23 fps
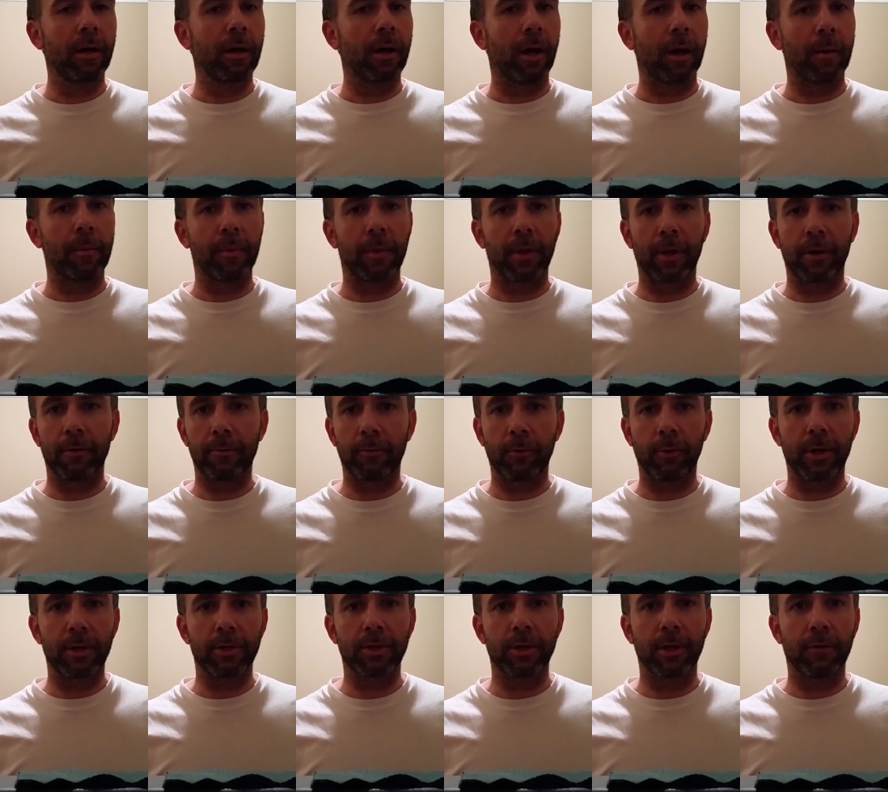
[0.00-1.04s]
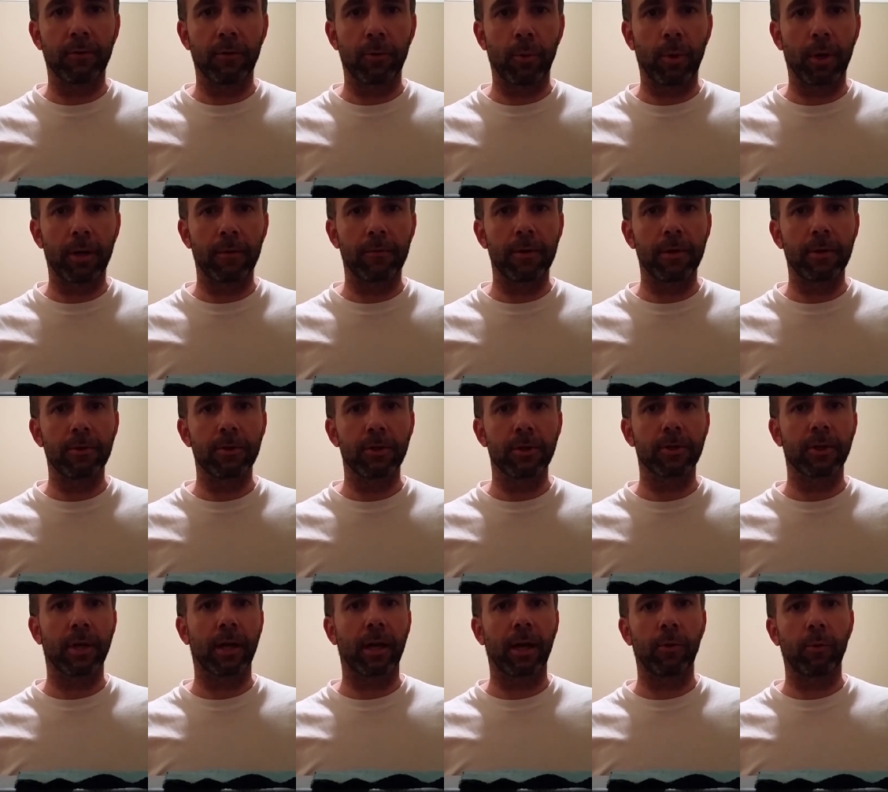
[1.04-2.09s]
I'm there for each and every one of you, just
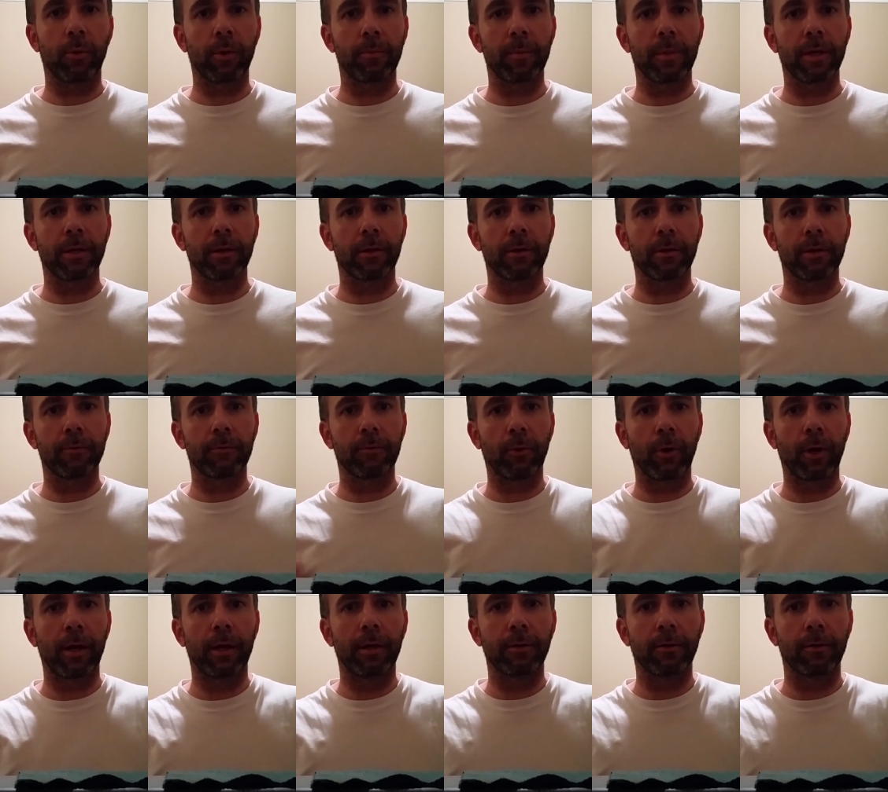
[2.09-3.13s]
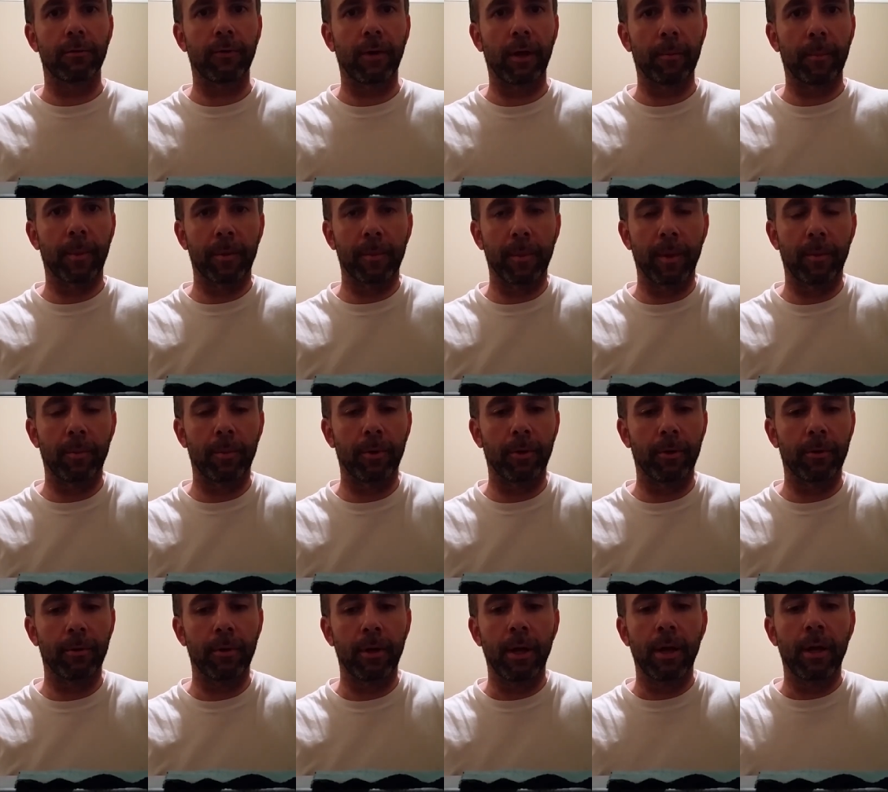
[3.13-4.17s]
like I would be a good friend or family
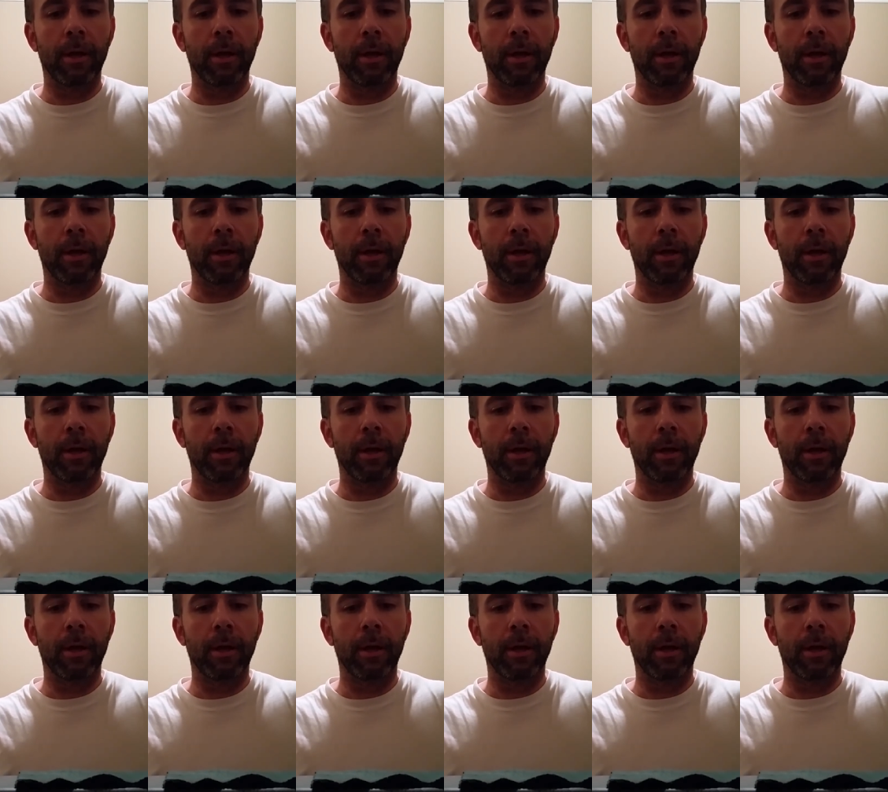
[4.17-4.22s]
member.